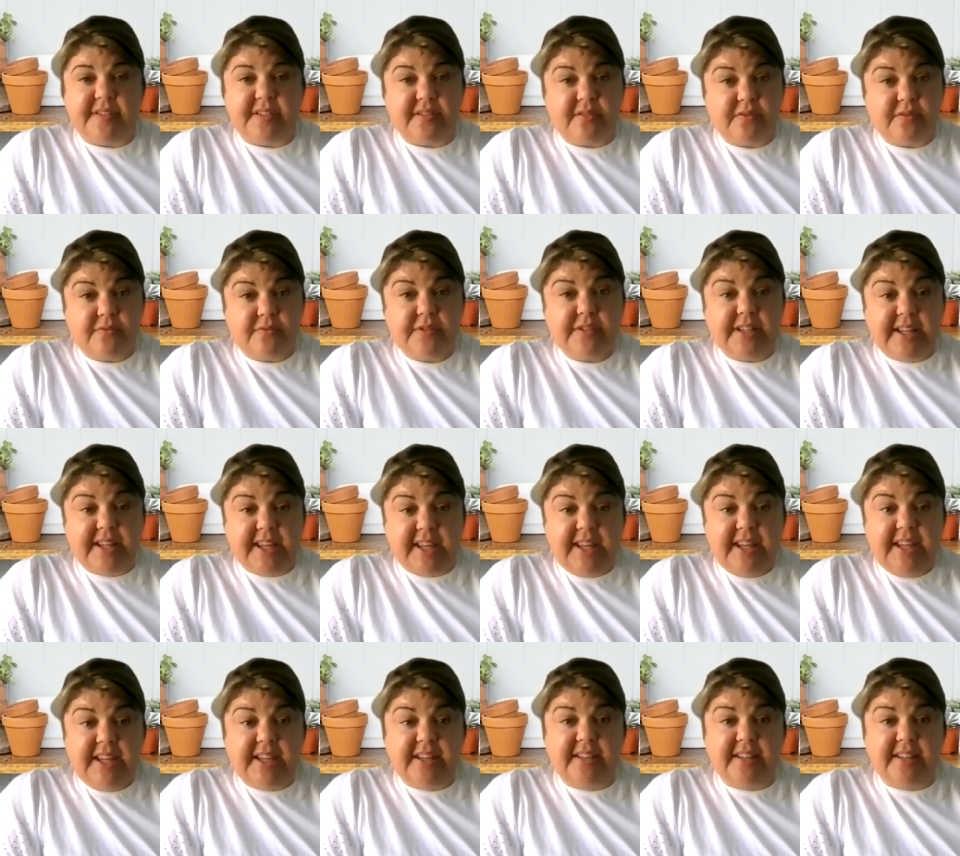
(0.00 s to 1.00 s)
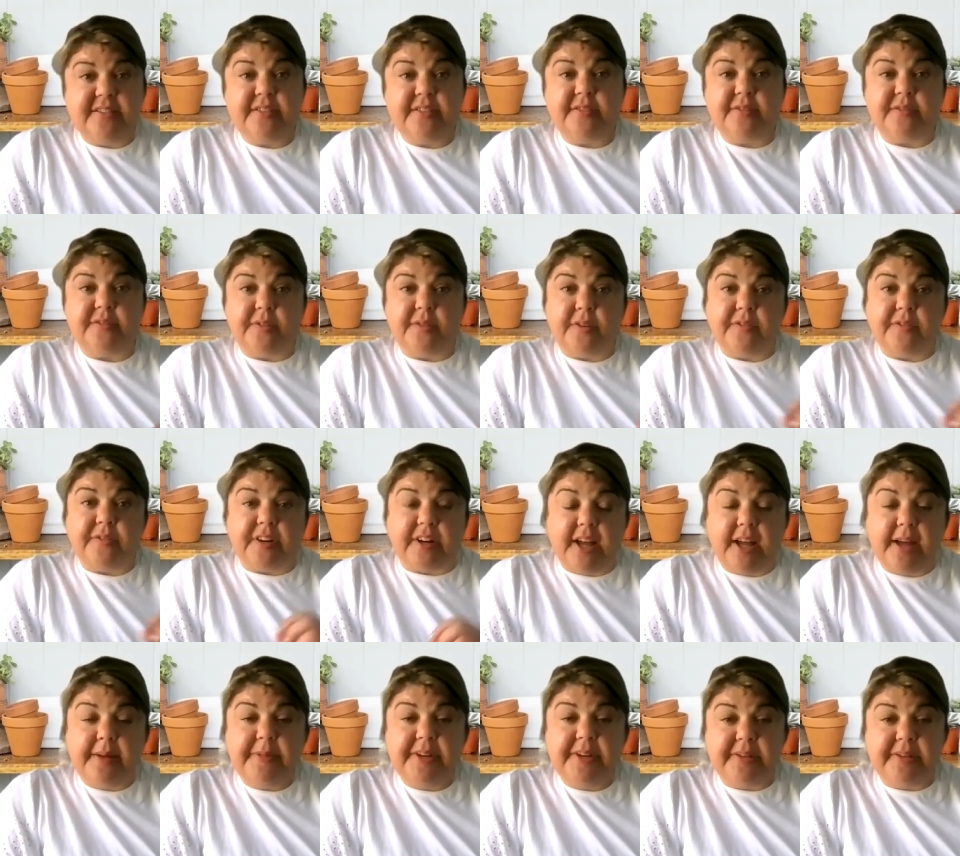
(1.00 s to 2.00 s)
is really key to
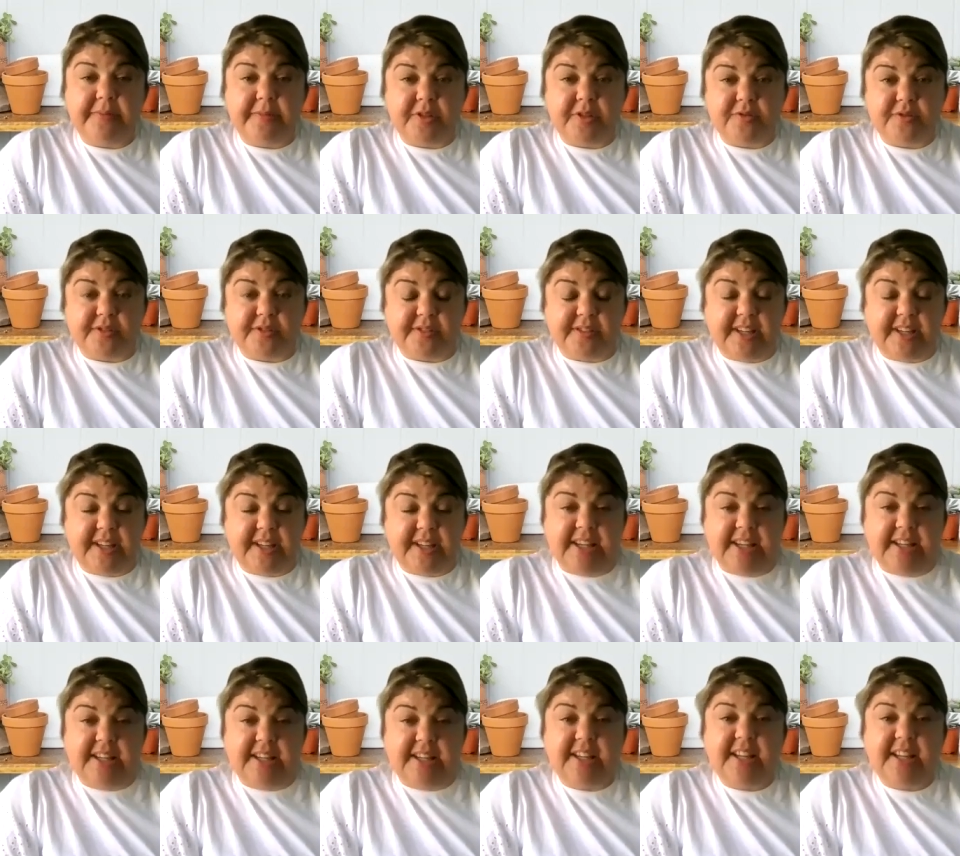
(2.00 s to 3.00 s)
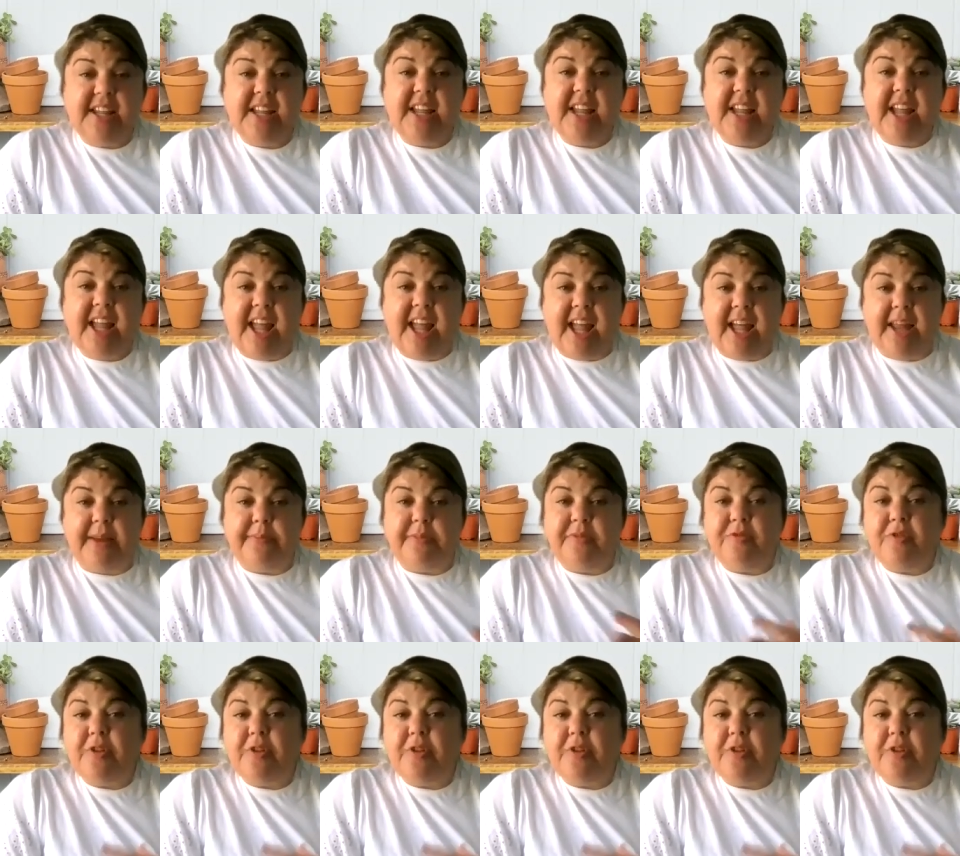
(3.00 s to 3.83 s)
overcoming emotional eating and